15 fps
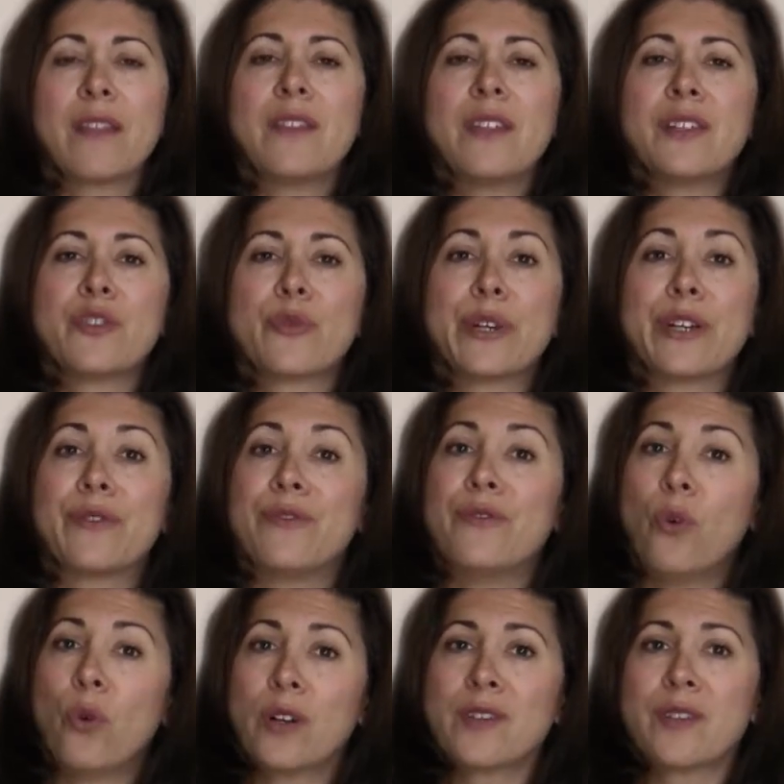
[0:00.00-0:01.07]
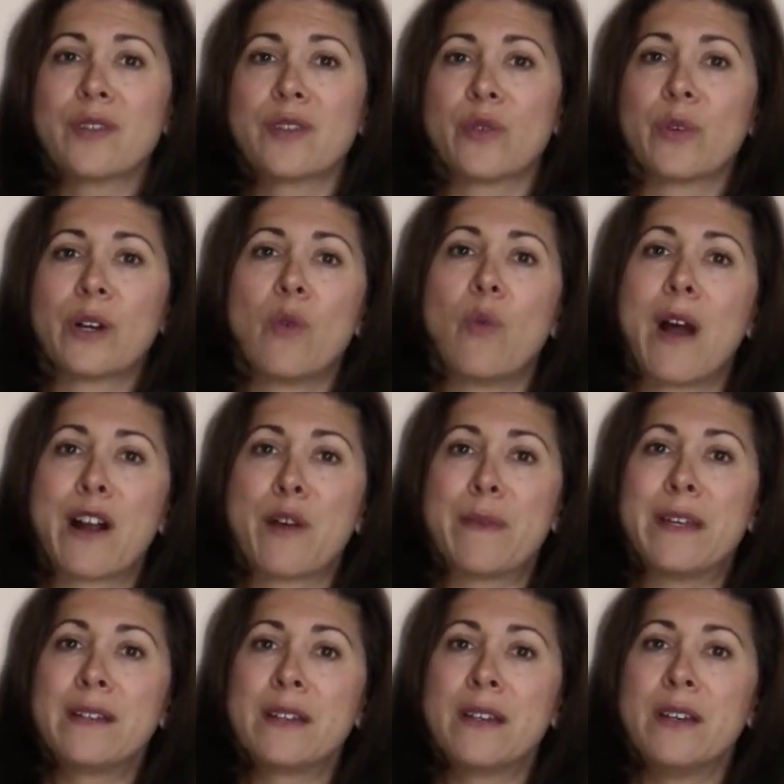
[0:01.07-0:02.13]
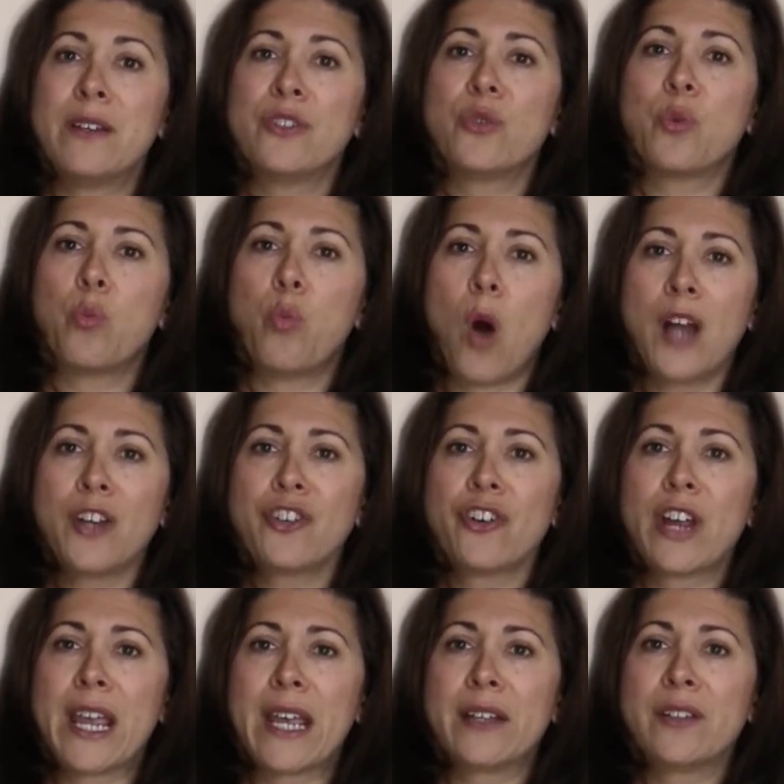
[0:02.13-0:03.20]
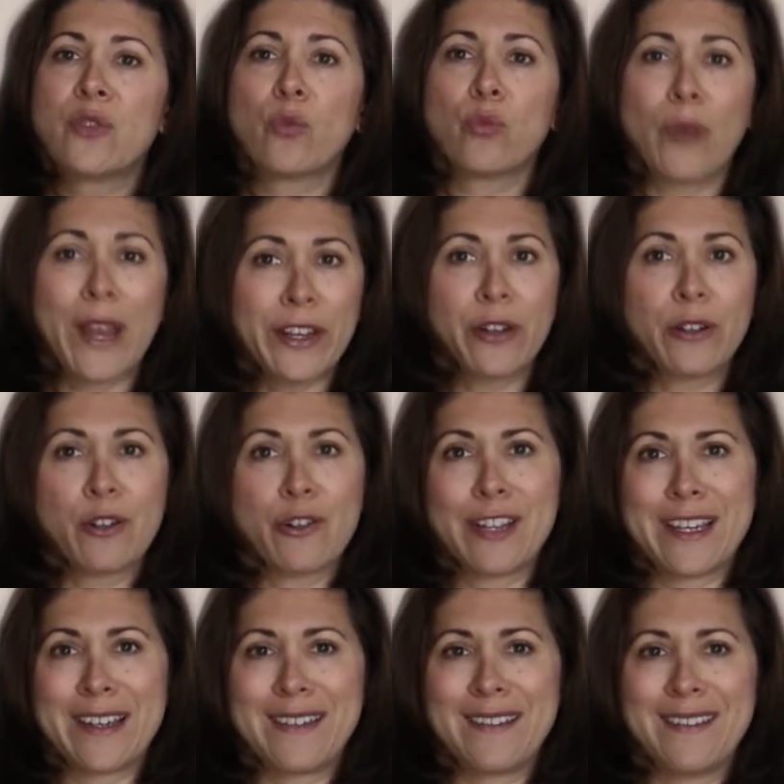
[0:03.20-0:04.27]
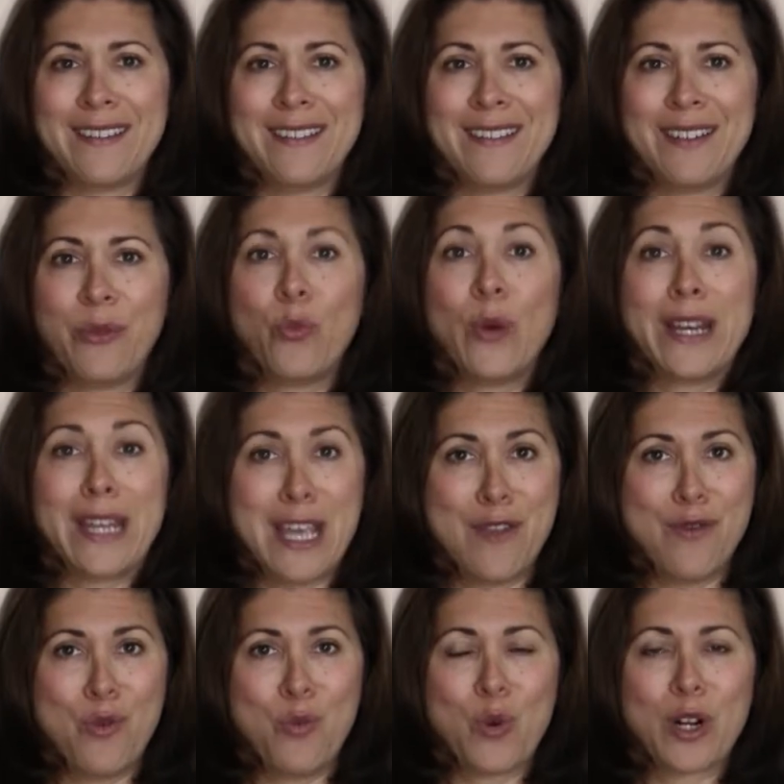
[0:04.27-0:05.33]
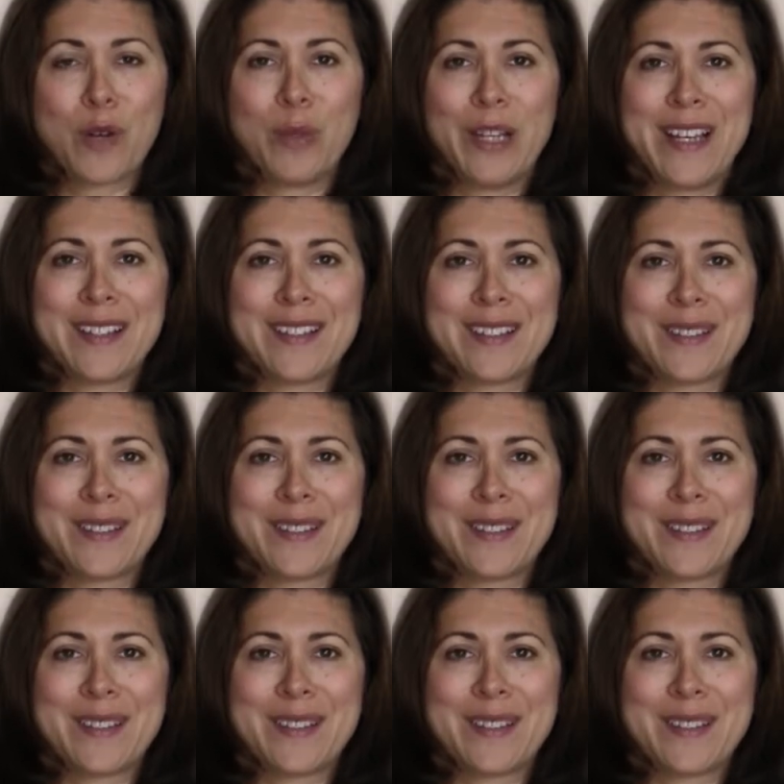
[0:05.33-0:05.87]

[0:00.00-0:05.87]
This reinforces the requirement to wash your hands regularly when in the workplace.